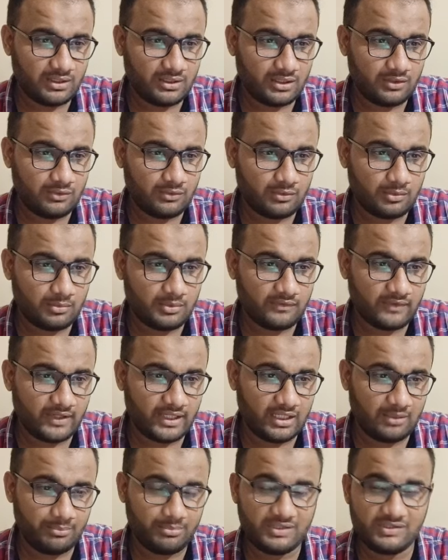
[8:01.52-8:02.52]
Here you will be
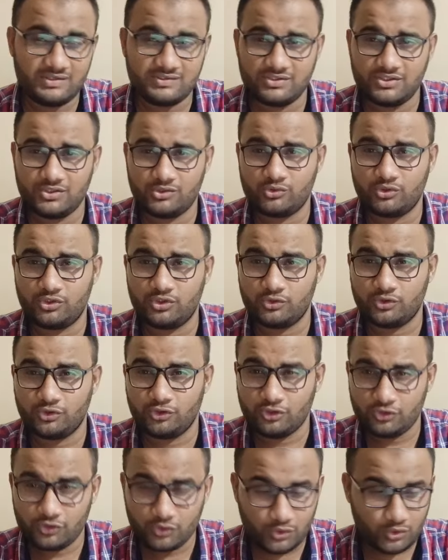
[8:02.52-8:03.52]
finding Pgcet
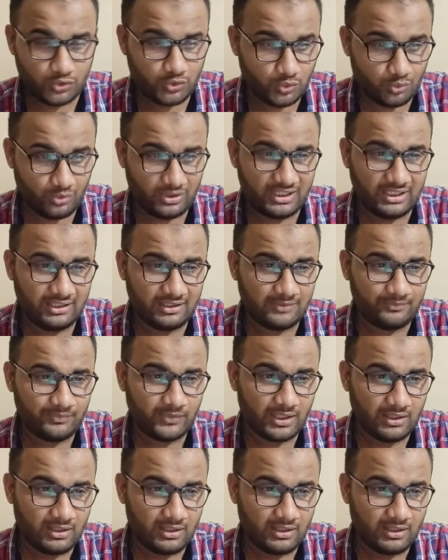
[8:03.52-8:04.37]
2022 link.